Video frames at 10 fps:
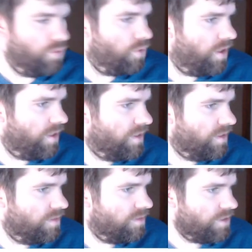
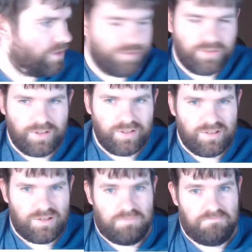Okay, so
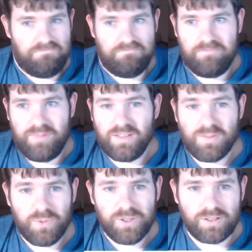that's
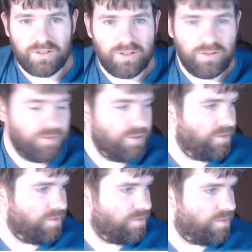pretty good going,
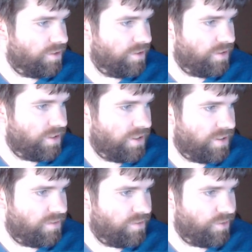right?
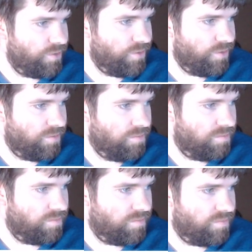So
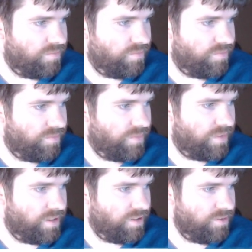
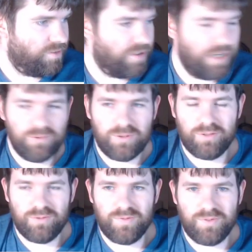I don't know how we're
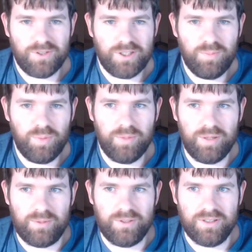doing for heap
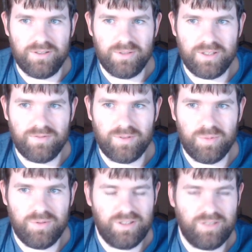memory or whatever,
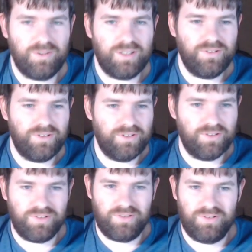but like we can turn
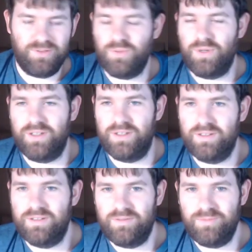this into Katze.
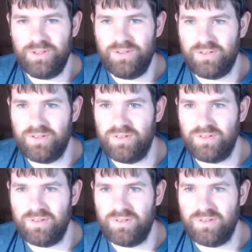We can turn this